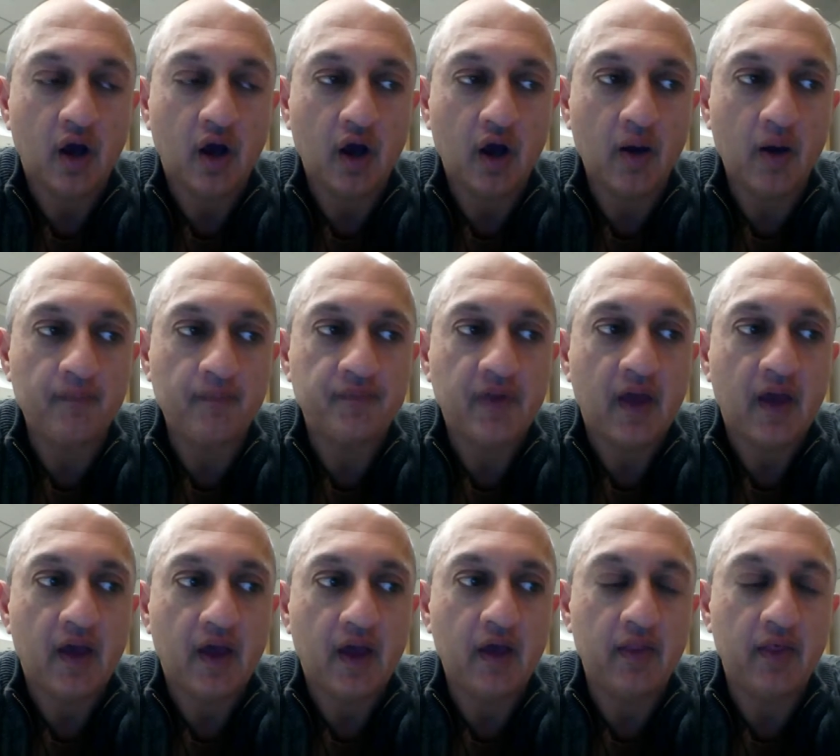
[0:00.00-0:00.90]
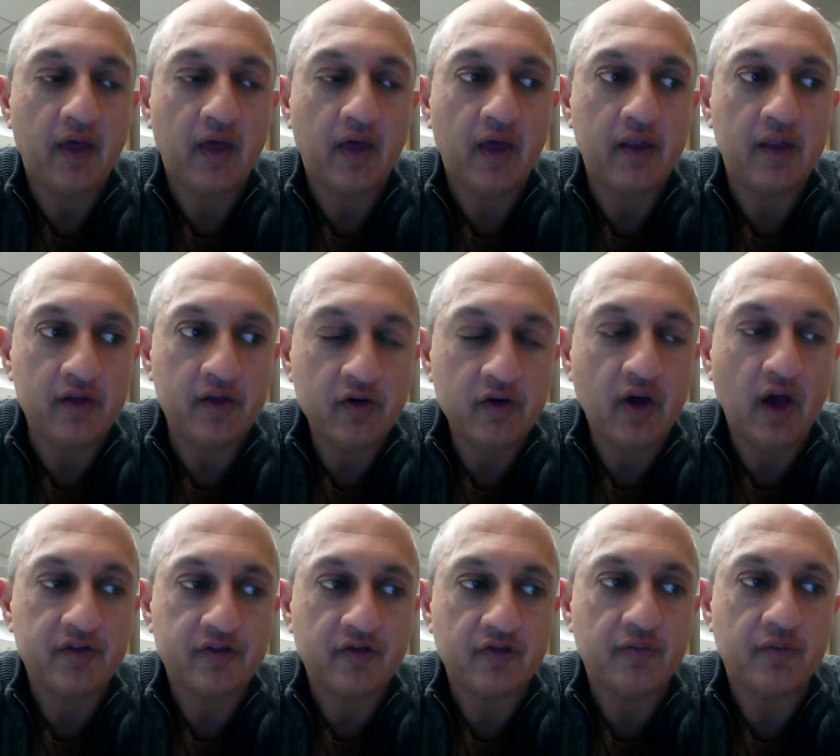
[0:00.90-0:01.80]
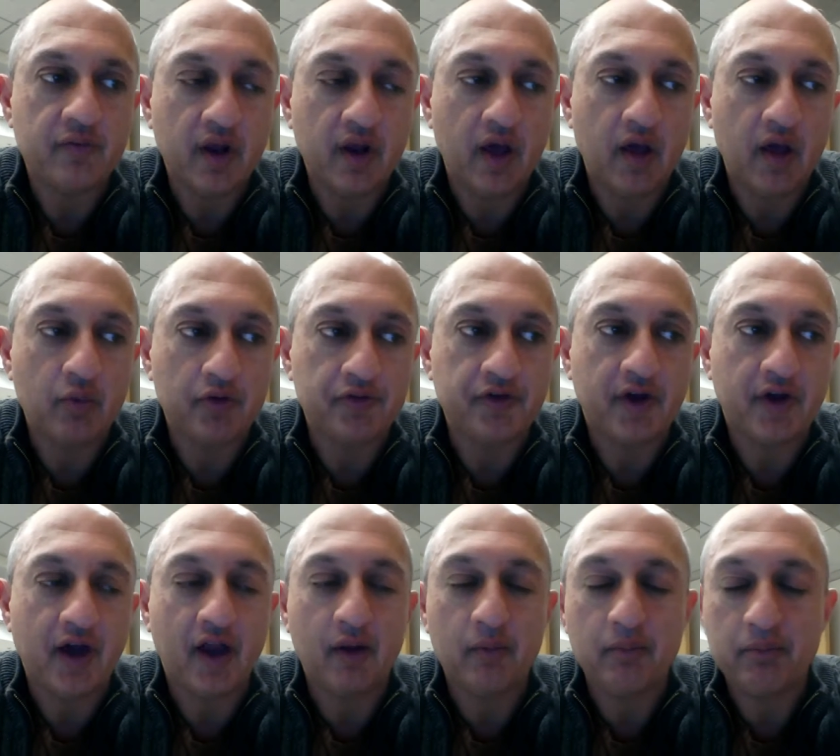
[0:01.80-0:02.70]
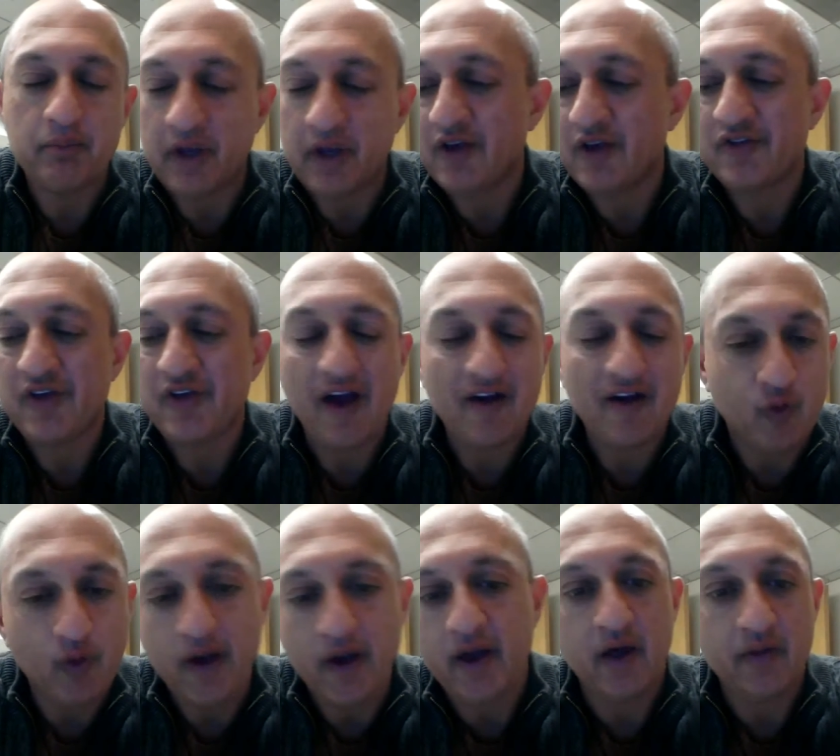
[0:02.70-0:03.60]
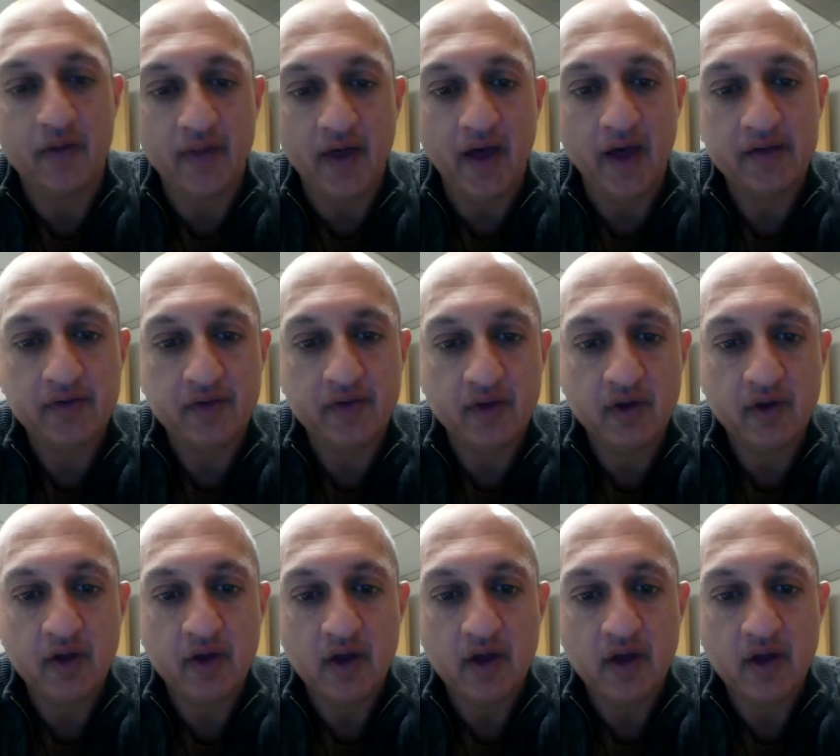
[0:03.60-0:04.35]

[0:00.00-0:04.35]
And you guys have been able to kind of meet us halfway on that.